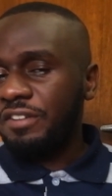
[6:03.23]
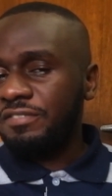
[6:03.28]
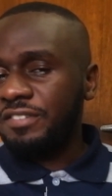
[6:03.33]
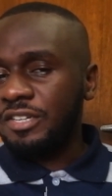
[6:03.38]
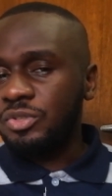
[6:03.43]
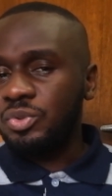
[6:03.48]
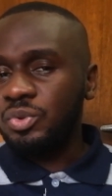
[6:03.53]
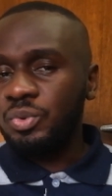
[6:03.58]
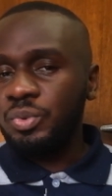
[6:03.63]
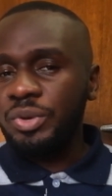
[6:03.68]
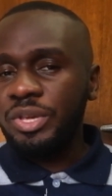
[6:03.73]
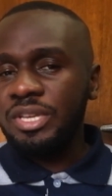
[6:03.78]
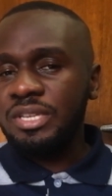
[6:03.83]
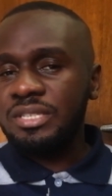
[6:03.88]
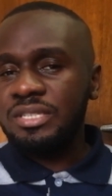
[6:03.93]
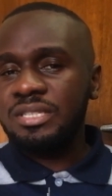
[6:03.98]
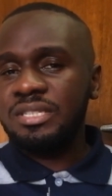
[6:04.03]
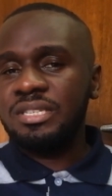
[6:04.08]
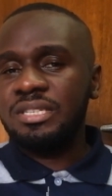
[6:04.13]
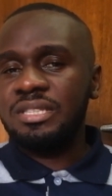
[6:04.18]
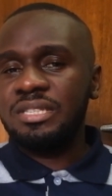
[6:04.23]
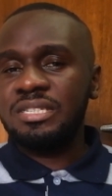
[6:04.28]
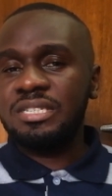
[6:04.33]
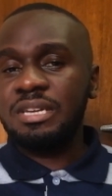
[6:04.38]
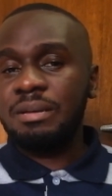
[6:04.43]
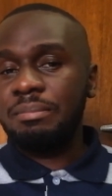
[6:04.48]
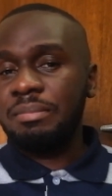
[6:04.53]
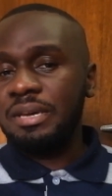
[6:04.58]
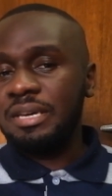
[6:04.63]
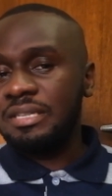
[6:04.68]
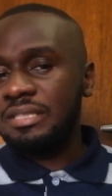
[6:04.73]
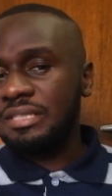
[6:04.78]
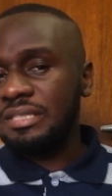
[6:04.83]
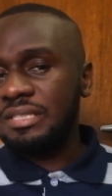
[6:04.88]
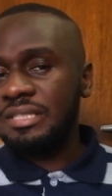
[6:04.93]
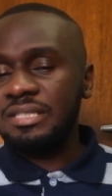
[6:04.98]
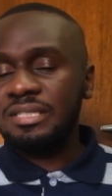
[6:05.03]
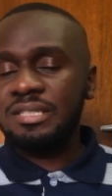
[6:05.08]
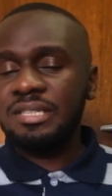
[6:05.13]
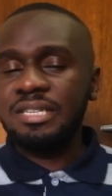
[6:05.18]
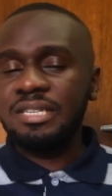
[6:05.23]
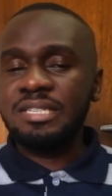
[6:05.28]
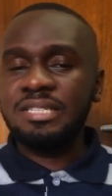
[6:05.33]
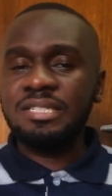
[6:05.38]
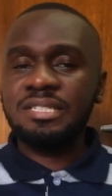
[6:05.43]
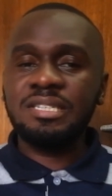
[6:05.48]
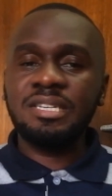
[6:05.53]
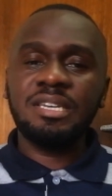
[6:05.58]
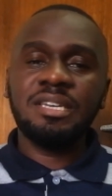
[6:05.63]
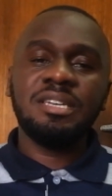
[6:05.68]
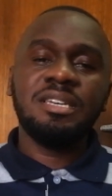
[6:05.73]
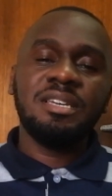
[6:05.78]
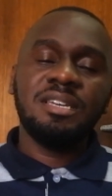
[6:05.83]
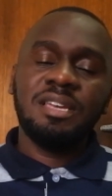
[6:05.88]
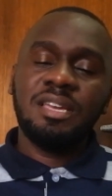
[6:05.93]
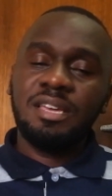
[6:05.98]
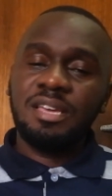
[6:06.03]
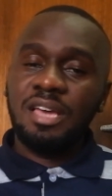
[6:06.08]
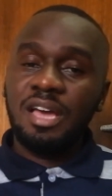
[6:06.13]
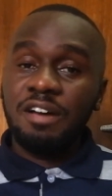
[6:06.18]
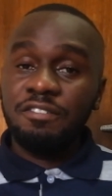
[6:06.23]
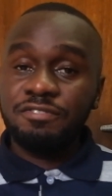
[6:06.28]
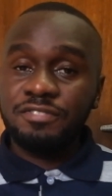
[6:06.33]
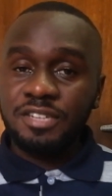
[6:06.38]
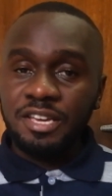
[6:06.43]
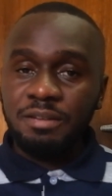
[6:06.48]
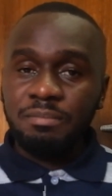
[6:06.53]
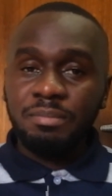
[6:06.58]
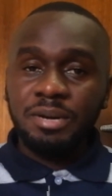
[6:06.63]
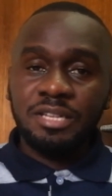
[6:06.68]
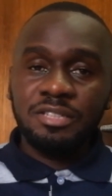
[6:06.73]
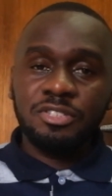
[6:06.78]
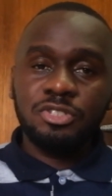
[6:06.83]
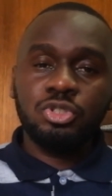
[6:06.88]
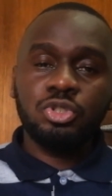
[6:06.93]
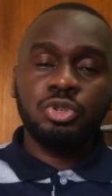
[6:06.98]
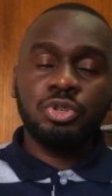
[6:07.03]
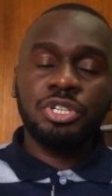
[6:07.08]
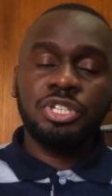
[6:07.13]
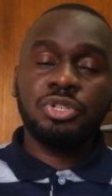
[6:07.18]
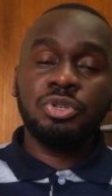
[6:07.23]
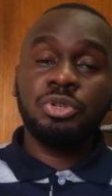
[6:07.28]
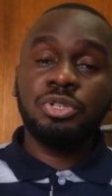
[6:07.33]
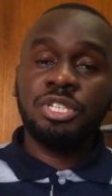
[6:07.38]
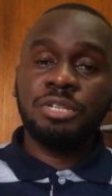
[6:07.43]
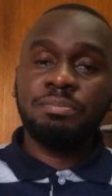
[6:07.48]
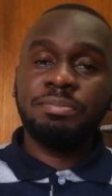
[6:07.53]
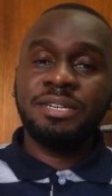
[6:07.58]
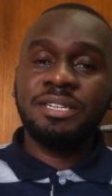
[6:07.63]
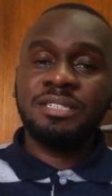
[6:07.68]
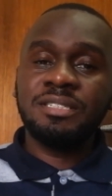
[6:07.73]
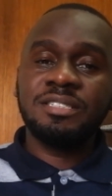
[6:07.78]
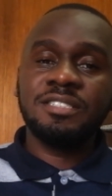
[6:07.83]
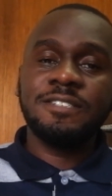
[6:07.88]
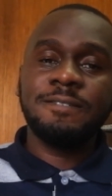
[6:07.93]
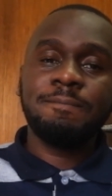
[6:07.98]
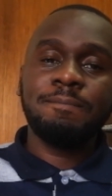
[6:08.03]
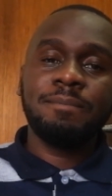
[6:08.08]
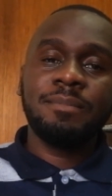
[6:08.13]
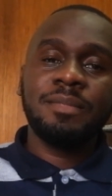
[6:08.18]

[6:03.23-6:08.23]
after two weeks. In some entities, they say after a month. So it all depends.